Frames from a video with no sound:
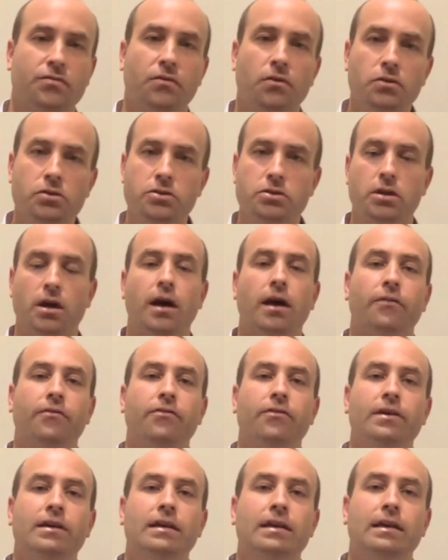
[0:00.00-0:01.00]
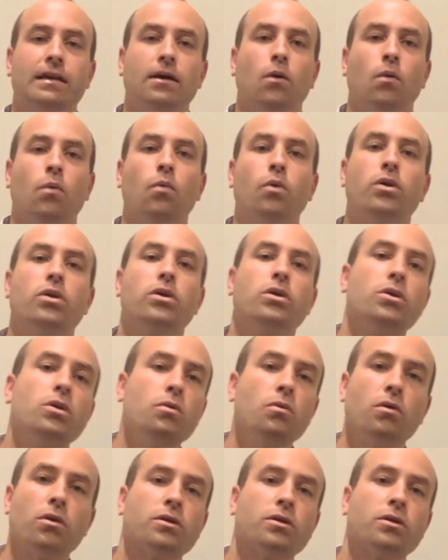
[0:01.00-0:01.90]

First off, when you